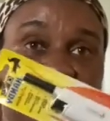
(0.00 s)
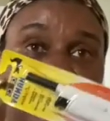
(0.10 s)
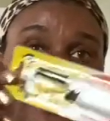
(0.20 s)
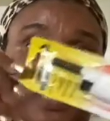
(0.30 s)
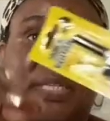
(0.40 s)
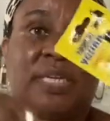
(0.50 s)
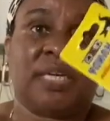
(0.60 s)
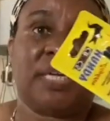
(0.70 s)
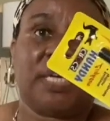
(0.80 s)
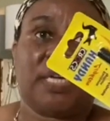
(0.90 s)
but
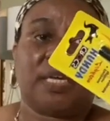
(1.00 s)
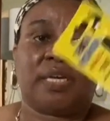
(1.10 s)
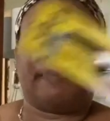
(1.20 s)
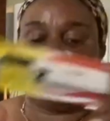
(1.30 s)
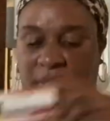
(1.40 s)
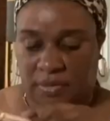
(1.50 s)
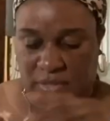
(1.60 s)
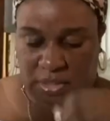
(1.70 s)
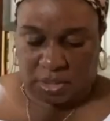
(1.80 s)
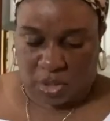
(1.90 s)
yeah, pick
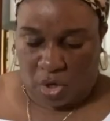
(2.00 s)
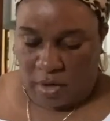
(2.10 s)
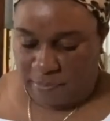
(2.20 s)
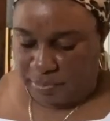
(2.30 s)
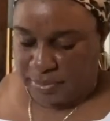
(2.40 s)
this up.